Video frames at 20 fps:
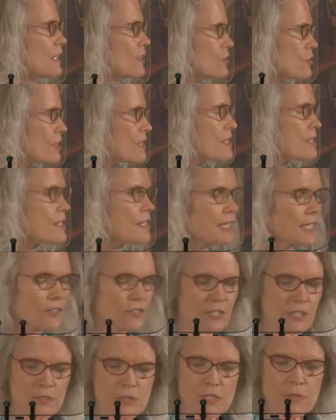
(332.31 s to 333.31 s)
just like
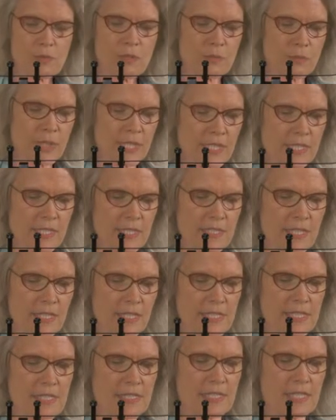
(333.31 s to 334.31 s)
those we
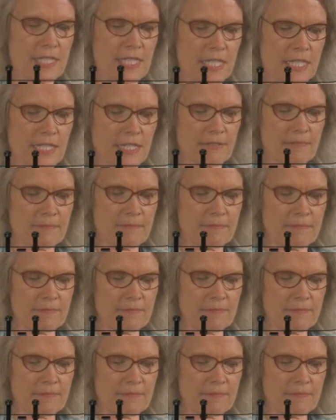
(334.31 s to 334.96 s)
recognize today.